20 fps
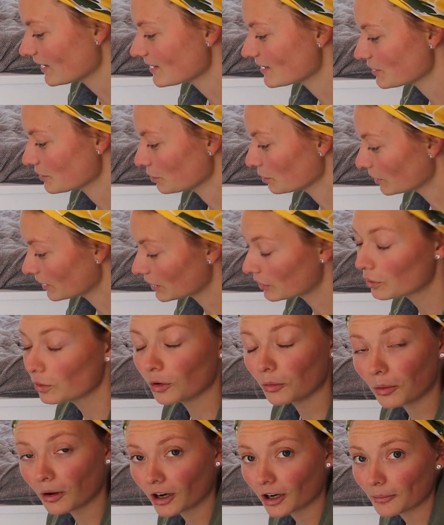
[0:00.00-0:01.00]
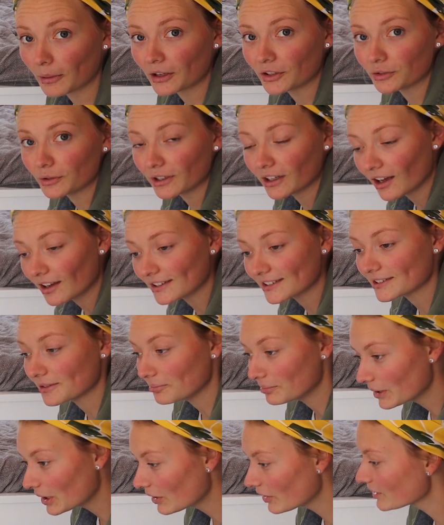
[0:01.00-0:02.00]
that's the really cool part about doing
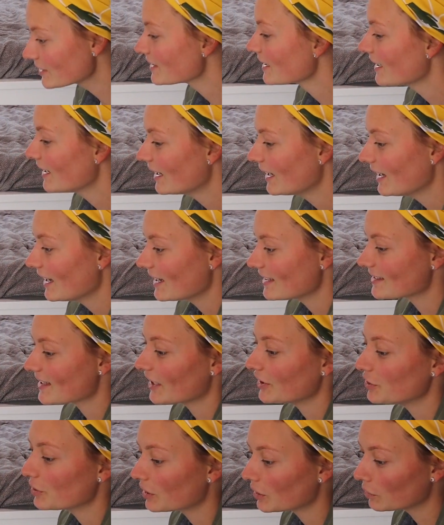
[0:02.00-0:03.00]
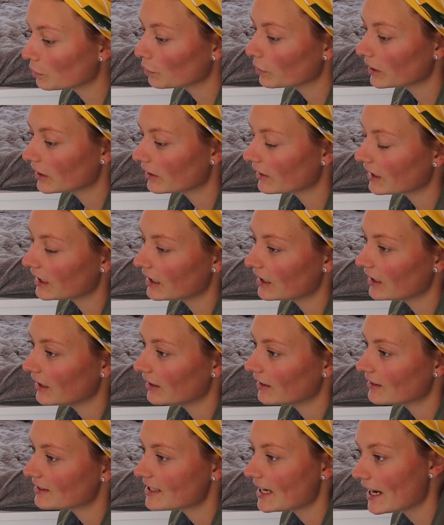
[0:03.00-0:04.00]
custom builds, is that you can
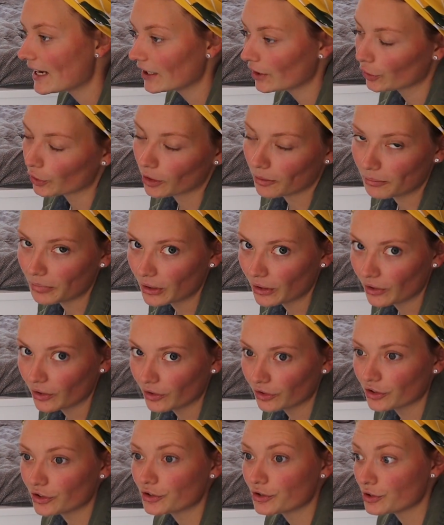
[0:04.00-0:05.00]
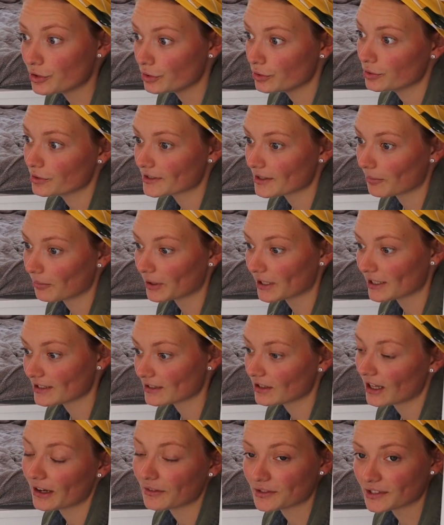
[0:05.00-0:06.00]
really tailor a build to somebody's
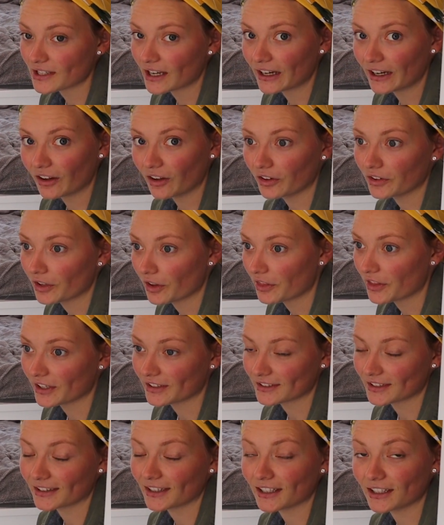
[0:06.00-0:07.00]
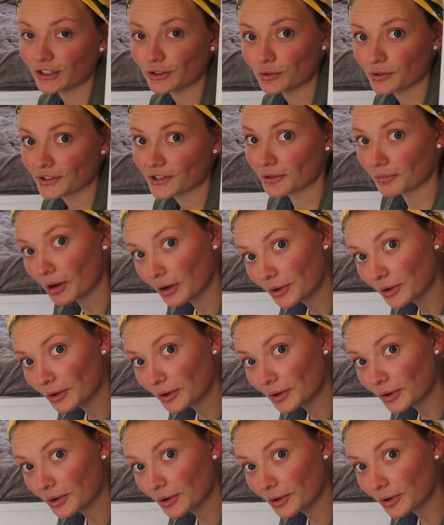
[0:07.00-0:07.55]
lifestyle and the things that they use the